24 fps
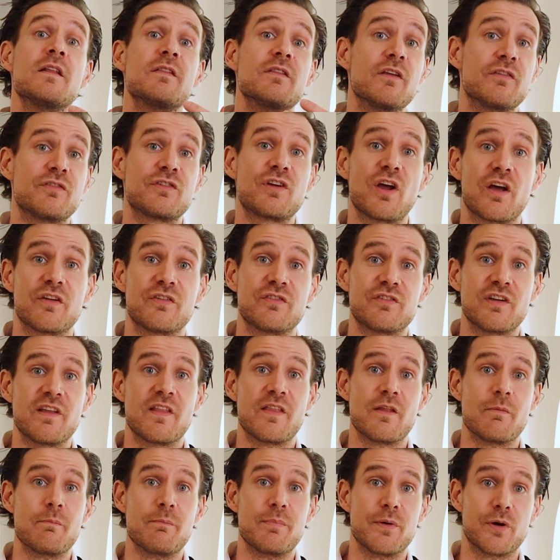discussed
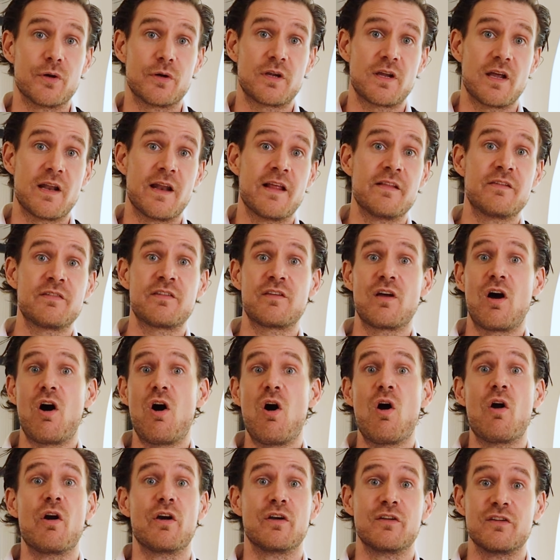in the book, and it's the
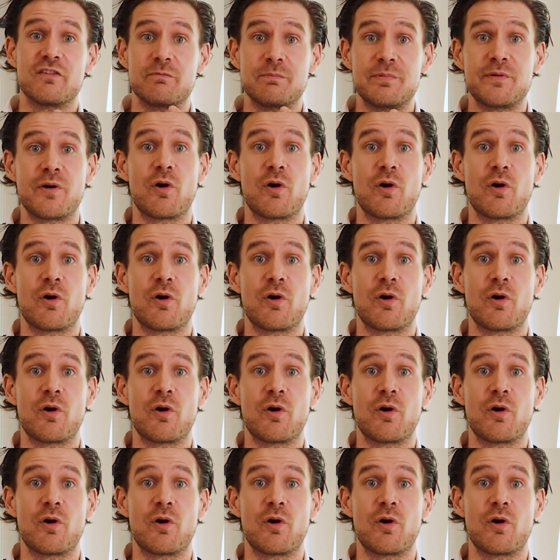art of